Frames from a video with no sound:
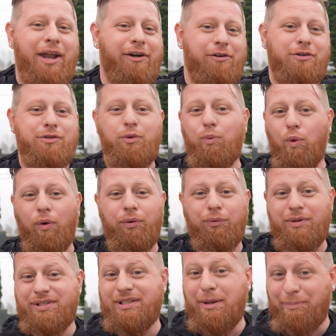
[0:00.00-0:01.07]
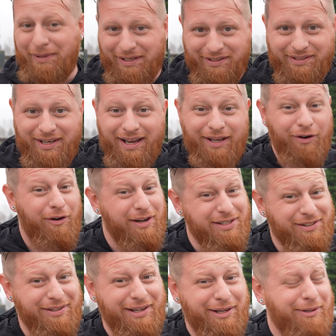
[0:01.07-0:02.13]
Editor's Award recipient. And
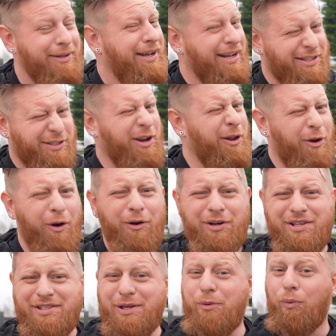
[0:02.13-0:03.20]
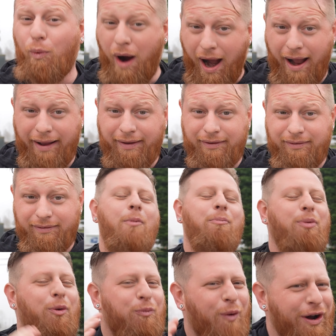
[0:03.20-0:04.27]
honestly, it's not hard to see why.
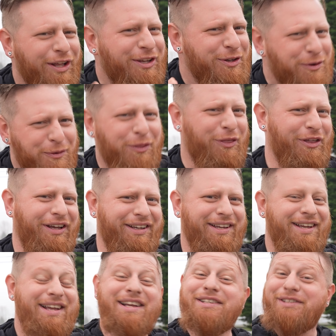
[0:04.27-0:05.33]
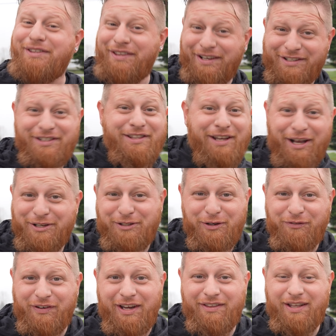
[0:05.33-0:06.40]
But what do you think? Is this the
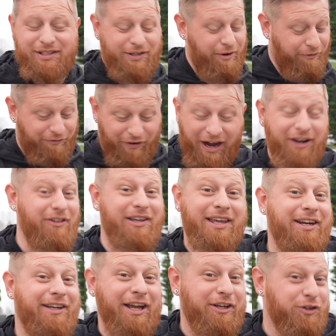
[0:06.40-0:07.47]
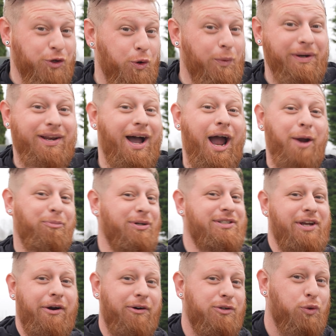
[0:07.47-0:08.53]
SUV that's finally going to get you into hybrid
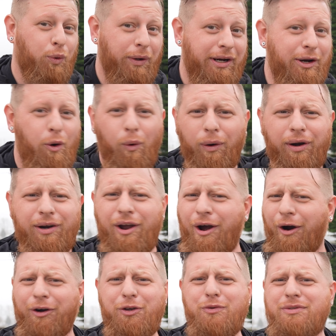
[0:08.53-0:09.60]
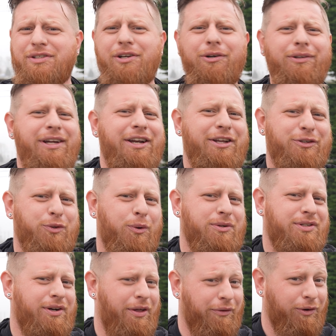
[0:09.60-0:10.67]
territory, or are you still leaning
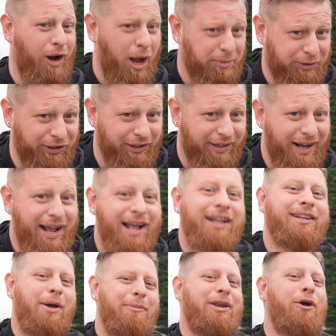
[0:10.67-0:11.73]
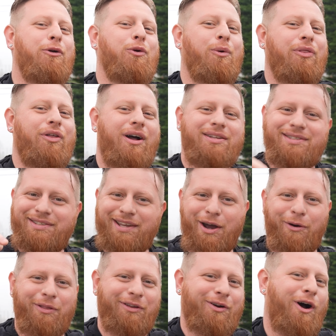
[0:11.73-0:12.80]
towards another option? Let me know your thoughts
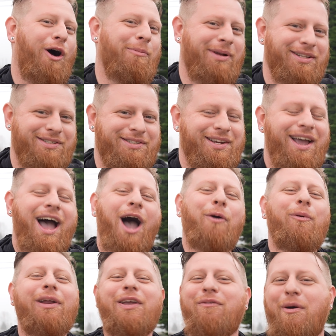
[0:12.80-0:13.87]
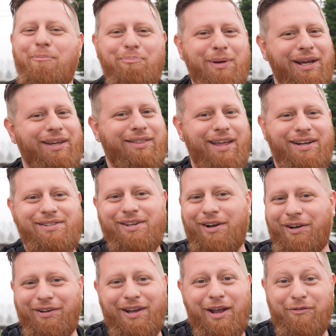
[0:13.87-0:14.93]
down in the comments. I want to give a big thanks to
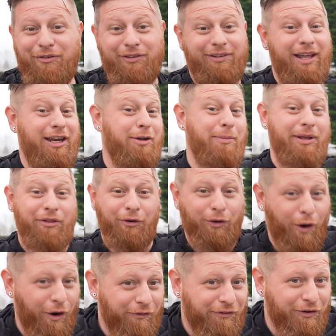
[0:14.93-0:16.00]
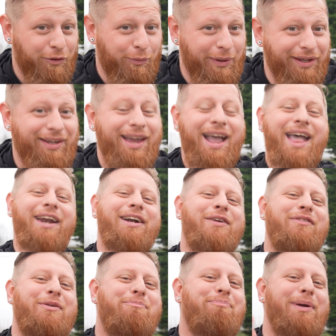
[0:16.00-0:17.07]
Hyundai for lending me their car for the week, and an
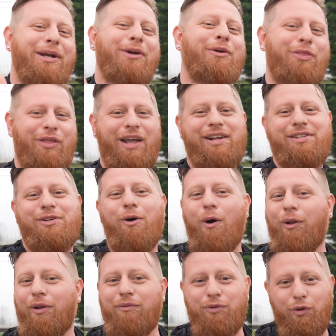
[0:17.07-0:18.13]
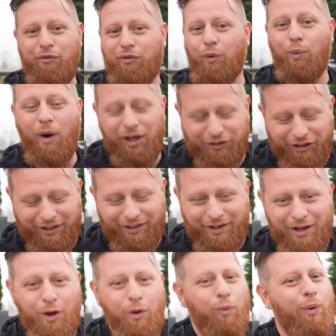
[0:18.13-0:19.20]
even bigger thanks to all of you for watching.
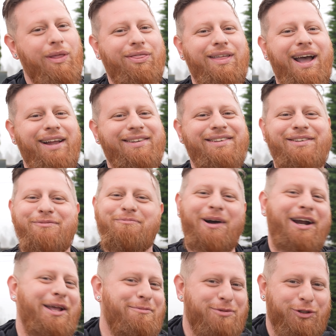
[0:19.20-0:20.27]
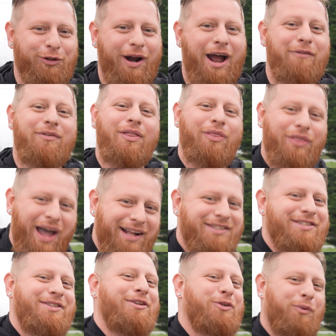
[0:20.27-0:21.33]
With that, my name's Trav,
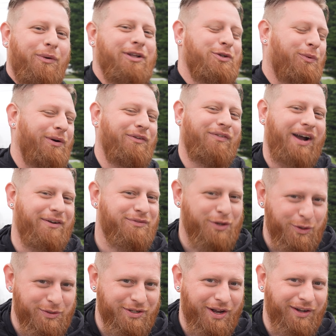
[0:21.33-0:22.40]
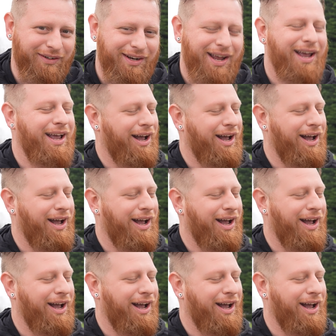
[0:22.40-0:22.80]
that's the 2025 Tucson.